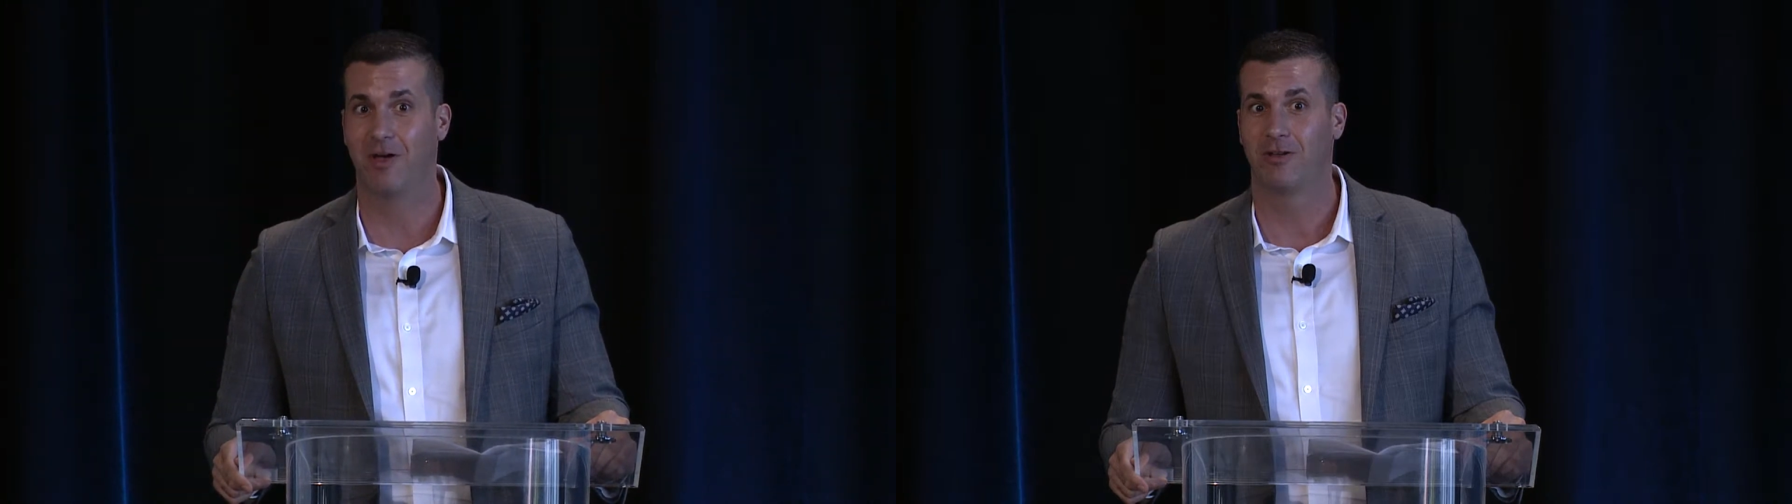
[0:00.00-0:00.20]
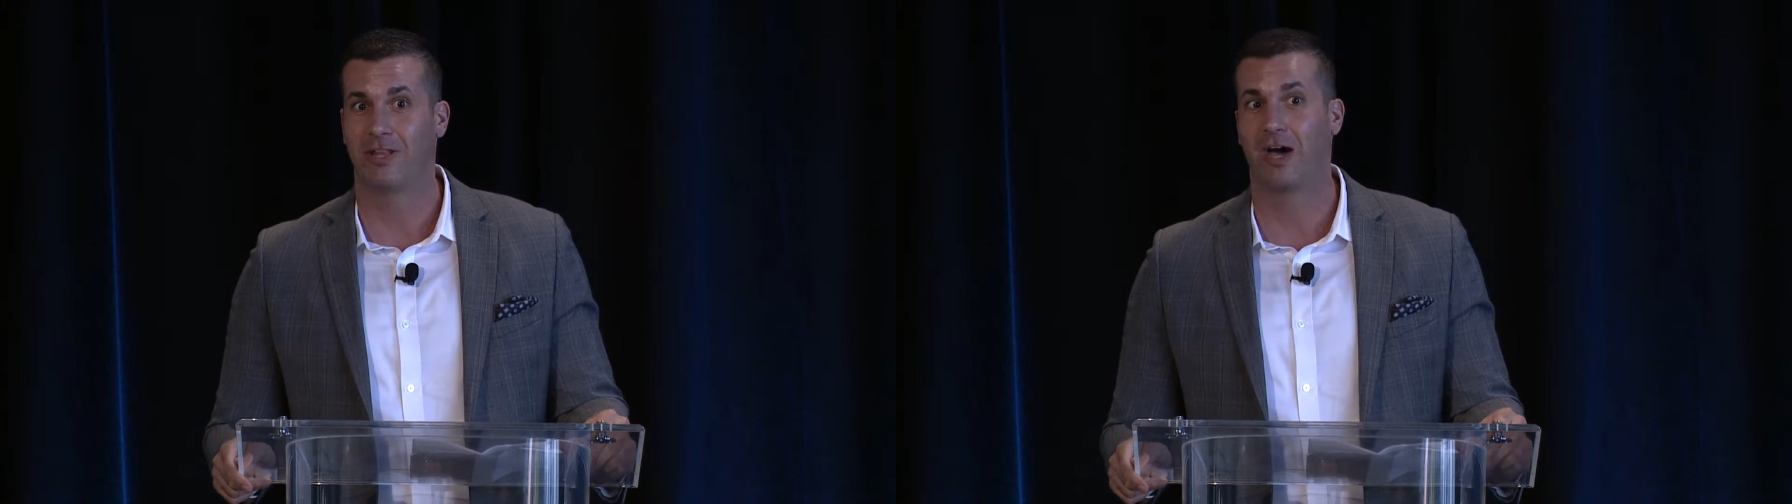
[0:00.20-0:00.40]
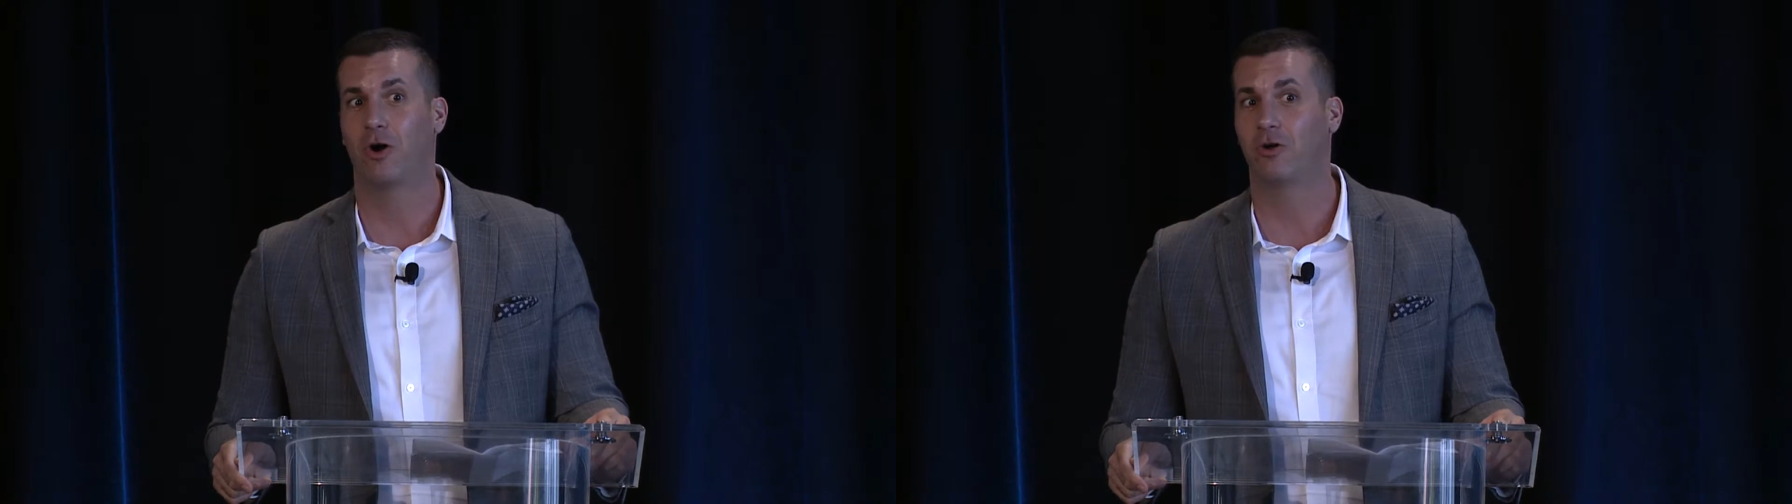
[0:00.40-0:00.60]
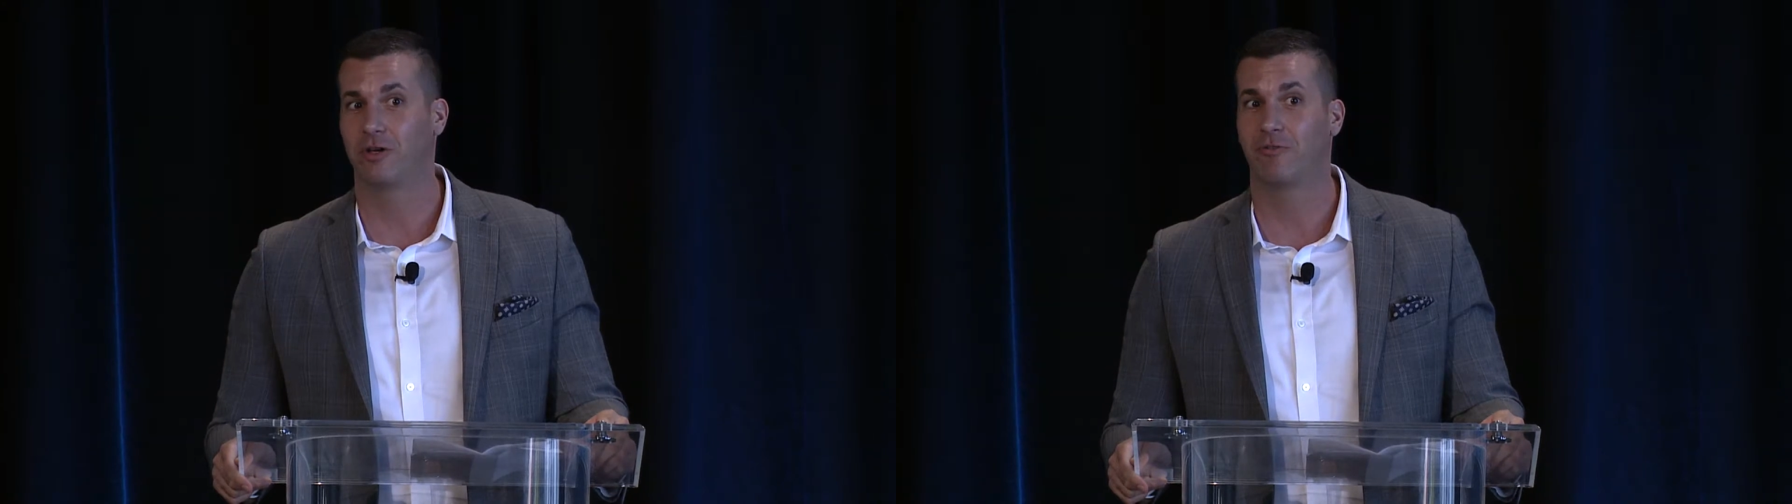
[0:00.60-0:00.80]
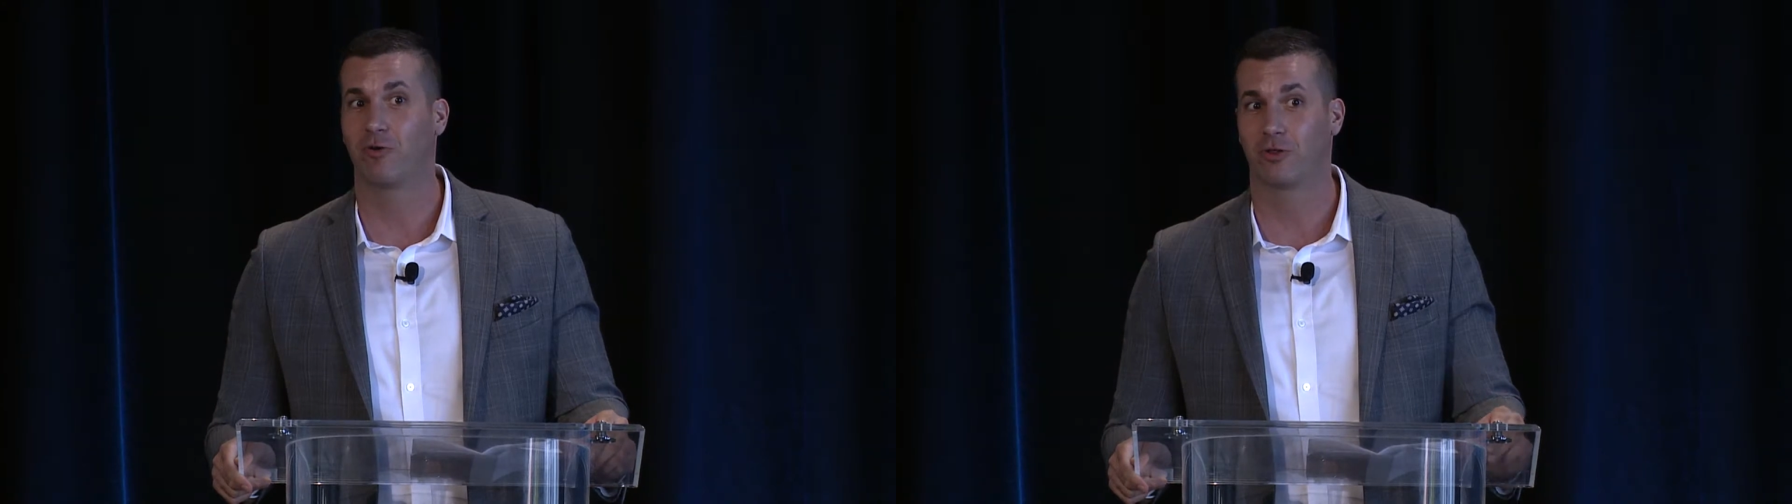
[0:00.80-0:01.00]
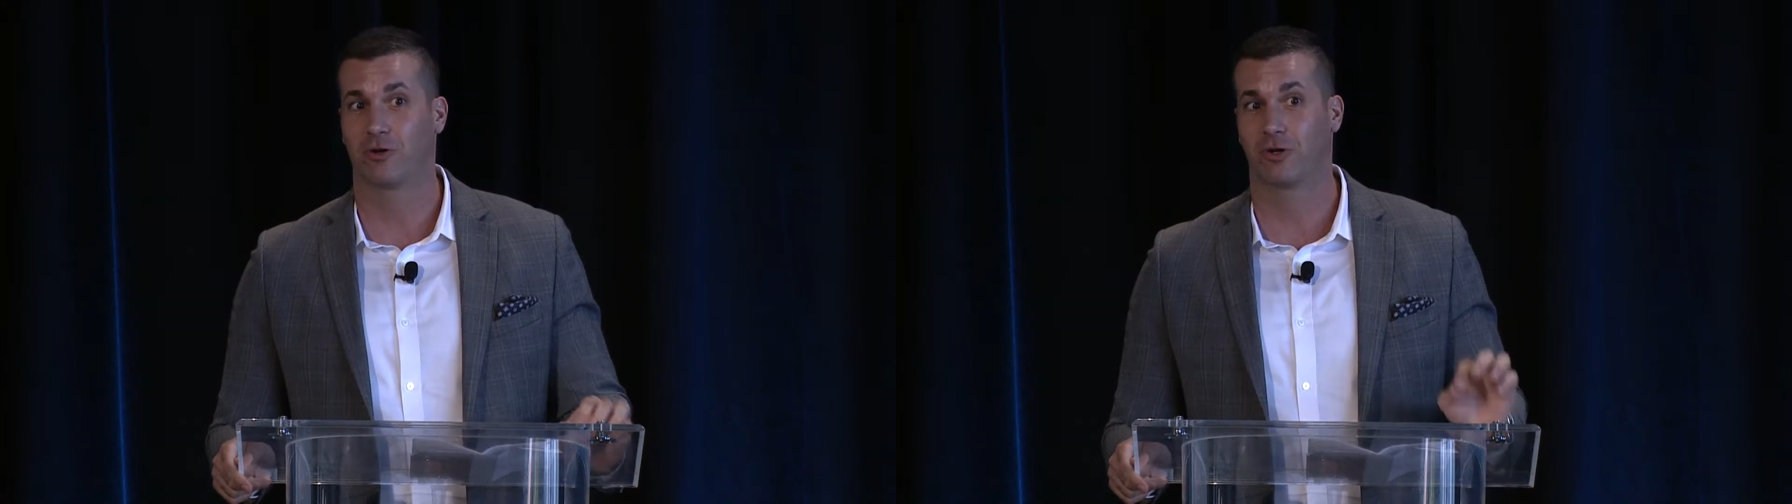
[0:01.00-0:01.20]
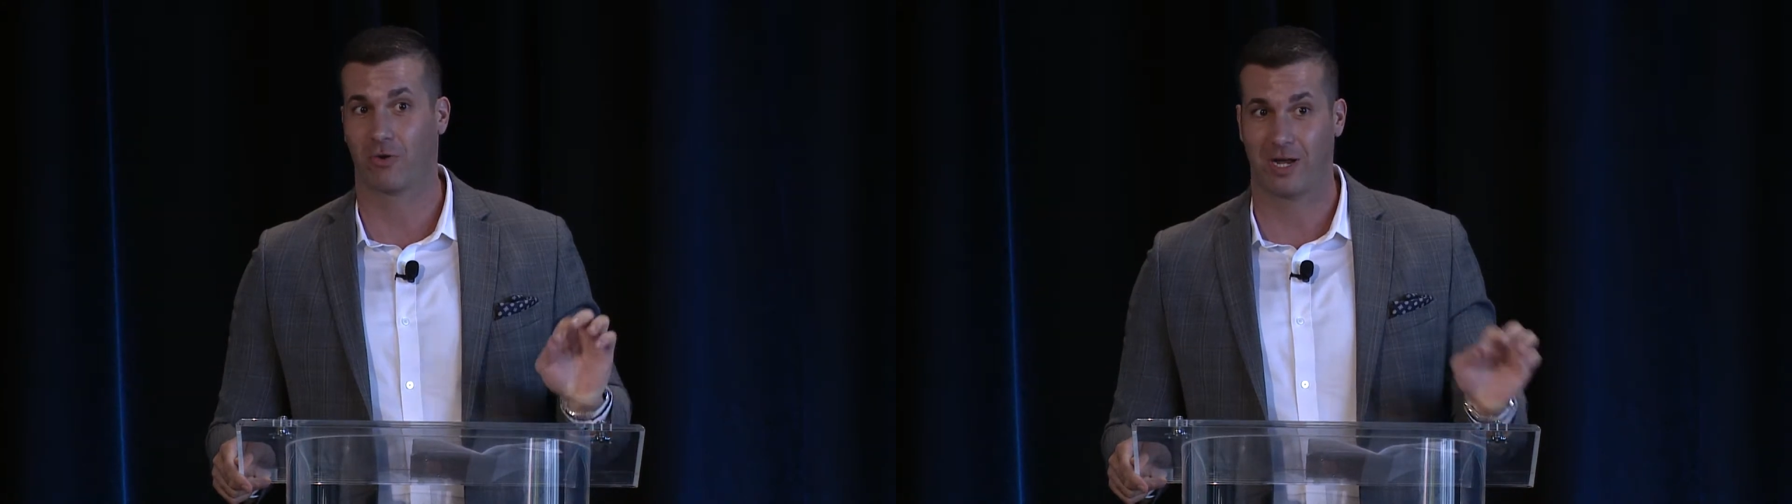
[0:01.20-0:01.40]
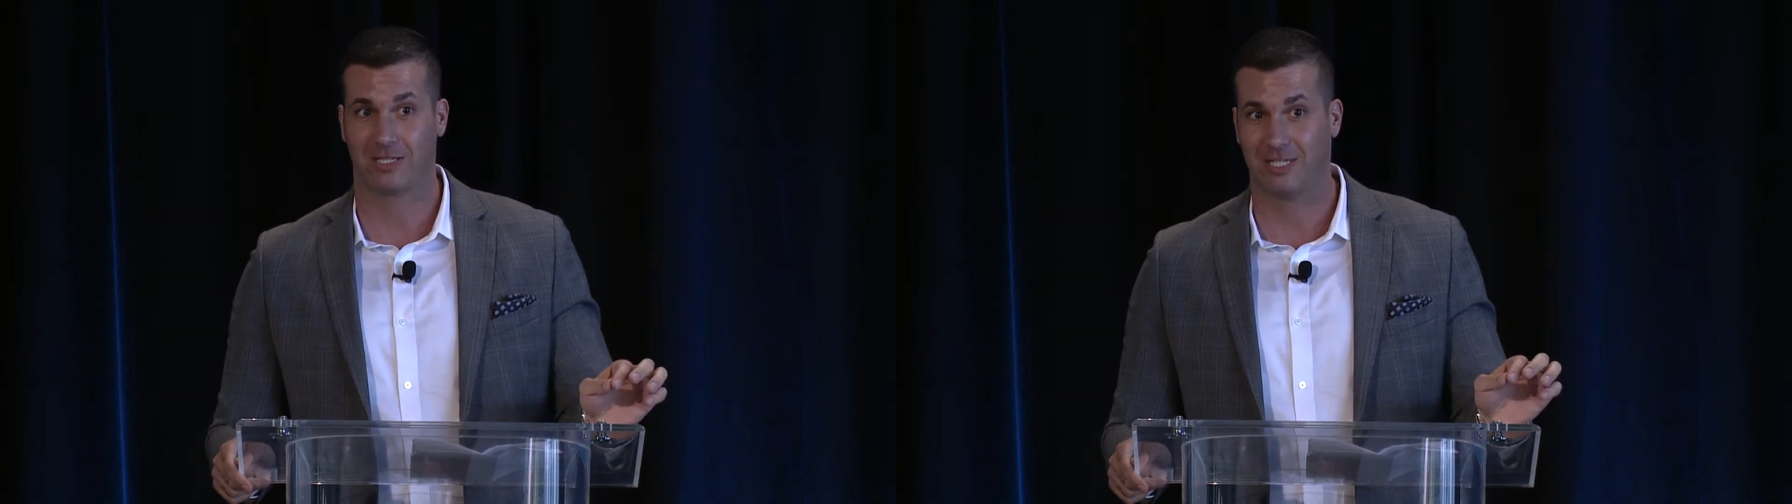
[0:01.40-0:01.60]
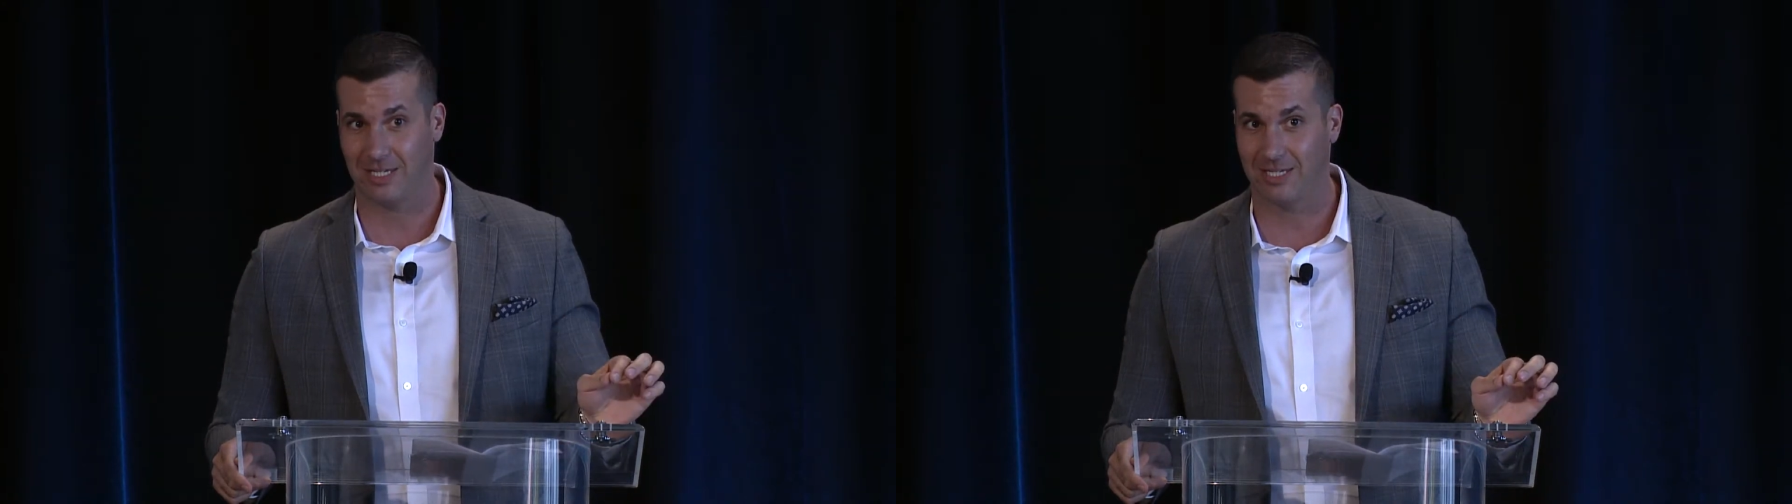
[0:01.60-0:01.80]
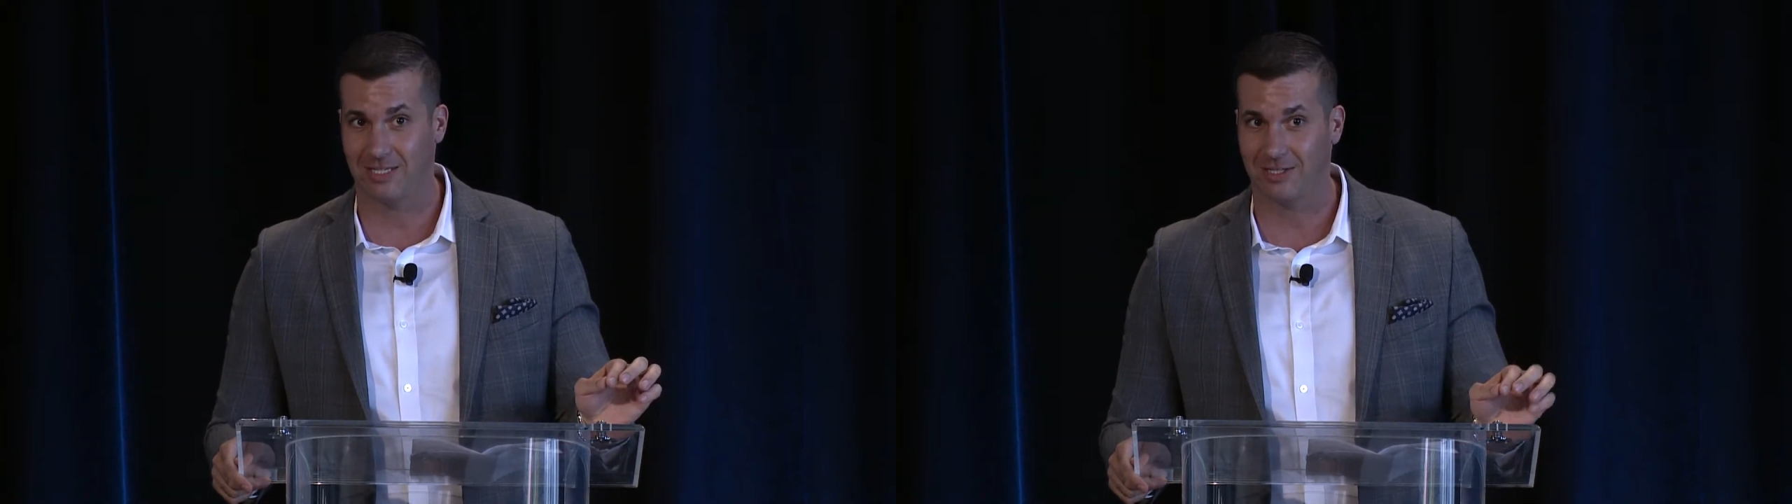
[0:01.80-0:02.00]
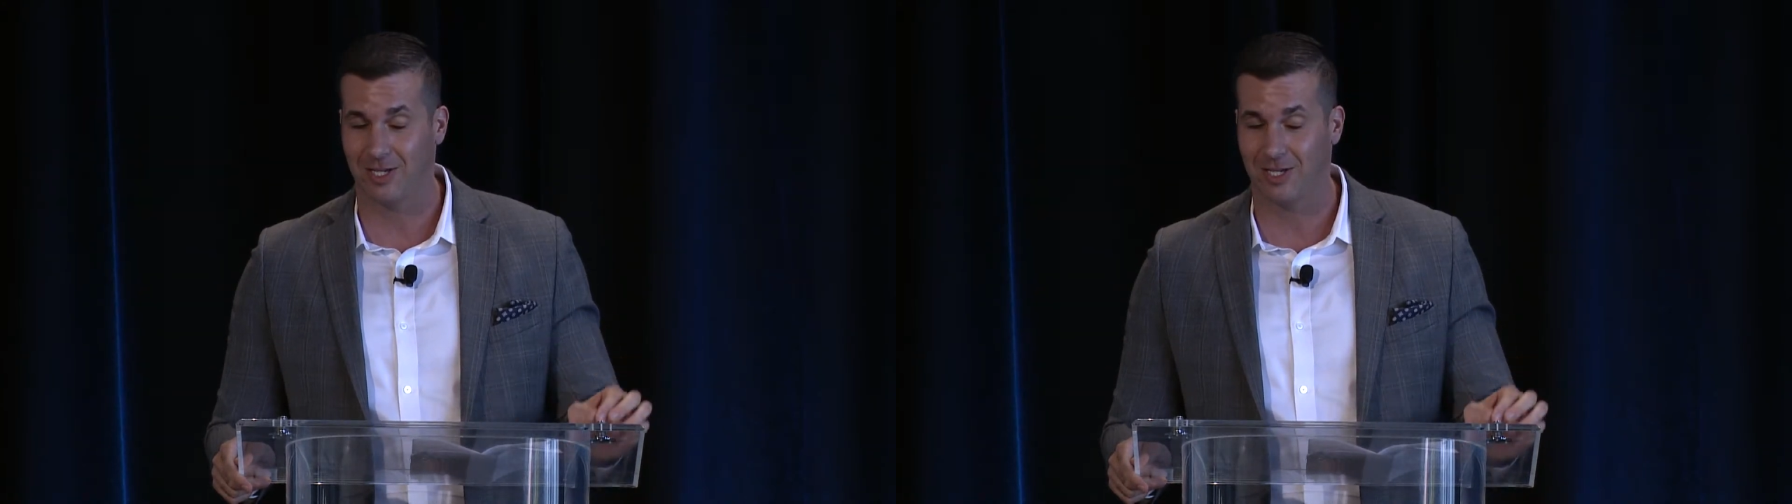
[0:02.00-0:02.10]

not only for their grantees,